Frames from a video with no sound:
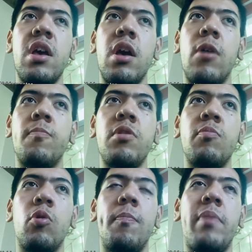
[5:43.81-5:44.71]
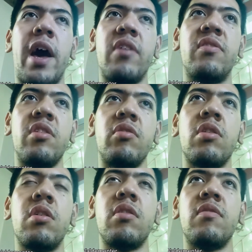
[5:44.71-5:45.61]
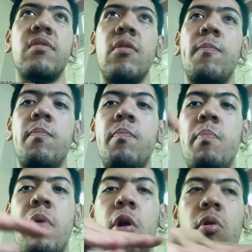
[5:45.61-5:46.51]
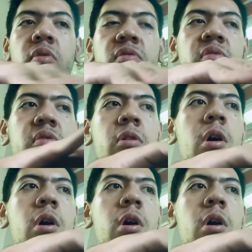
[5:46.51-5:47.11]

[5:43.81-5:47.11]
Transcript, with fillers: uh, people passing the barriers